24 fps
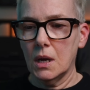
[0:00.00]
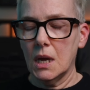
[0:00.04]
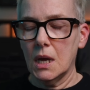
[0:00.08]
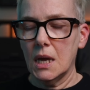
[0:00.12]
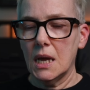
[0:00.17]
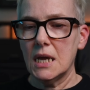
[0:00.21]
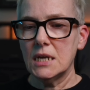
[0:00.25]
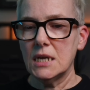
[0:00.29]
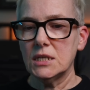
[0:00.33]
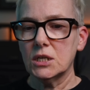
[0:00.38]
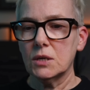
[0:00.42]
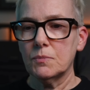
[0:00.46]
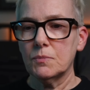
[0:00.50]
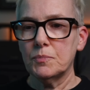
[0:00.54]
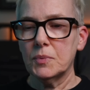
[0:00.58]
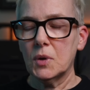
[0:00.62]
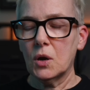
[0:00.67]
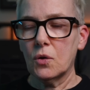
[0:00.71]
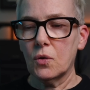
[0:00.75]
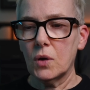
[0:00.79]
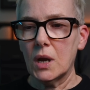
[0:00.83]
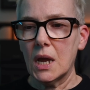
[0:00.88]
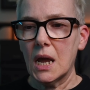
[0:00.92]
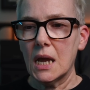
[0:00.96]
is
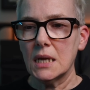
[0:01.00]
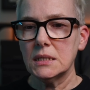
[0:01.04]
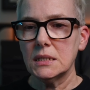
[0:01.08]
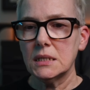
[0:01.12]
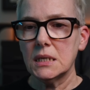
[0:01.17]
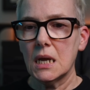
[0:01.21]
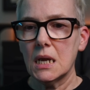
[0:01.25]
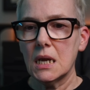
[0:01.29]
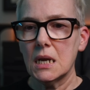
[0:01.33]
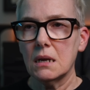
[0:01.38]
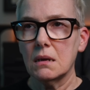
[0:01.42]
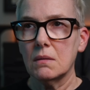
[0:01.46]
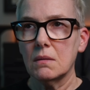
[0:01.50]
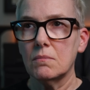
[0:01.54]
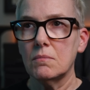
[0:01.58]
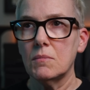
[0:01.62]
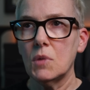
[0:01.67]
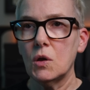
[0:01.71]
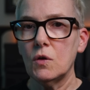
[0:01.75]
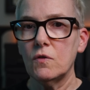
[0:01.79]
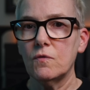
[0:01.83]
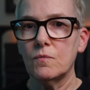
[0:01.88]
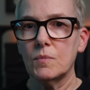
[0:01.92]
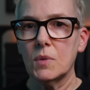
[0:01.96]
creating
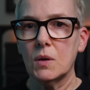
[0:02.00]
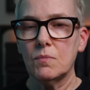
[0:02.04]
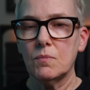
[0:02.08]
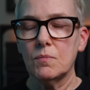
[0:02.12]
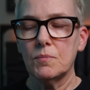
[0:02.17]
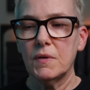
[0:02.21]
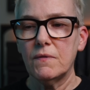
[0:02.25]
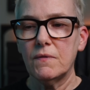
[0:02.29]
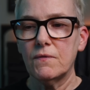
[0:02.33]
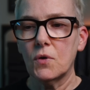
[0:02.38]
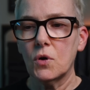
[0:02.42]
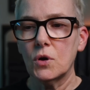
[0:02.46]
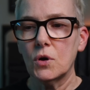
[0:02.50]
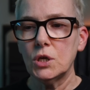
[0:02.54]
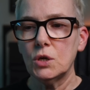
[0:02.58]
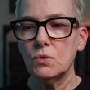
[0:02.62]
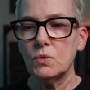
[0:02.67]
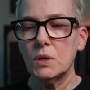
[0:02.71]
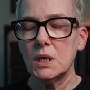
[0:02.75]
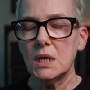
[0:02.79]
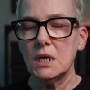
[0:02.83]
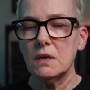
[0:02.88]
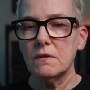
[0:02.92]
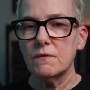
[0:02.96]
movement before you
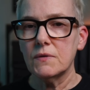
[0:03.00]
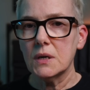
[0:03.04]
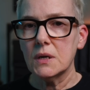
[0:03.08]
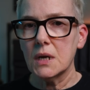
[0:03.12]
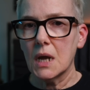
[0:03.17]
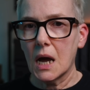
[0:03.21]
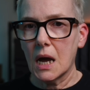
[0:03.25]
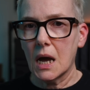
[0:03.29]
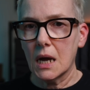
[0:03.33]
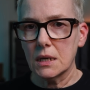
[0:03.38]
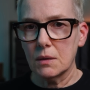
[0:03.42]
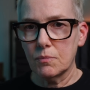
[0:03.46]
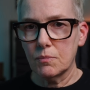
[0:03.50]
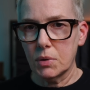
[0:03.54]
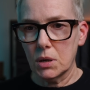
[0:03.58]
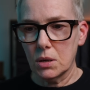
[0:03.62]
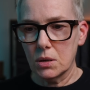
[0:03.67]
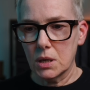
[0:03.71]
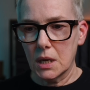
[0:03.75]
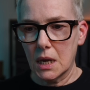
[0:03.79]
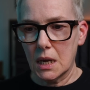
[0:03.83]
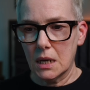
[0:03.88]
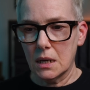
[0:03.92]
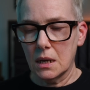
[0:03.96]
even add a
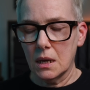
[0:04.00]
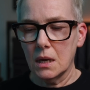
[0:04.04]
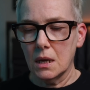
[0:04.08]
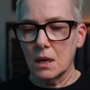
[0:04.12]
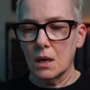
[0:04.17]
plugin,